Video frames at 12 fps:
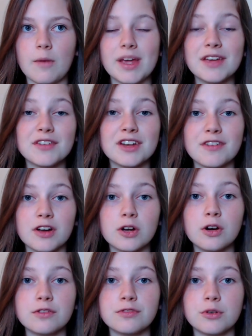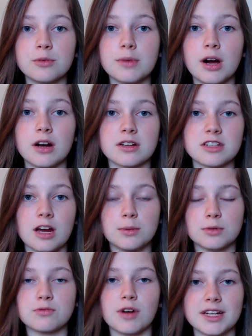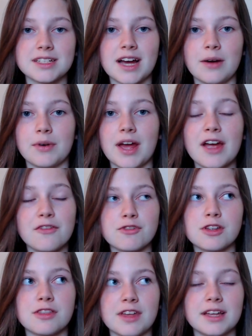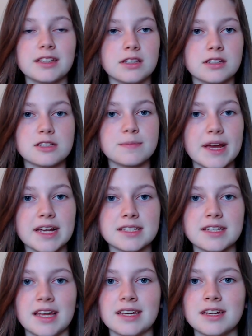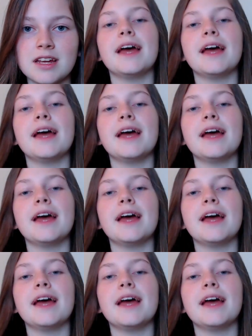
Even if I got full marks, I would write down everything that the spec said.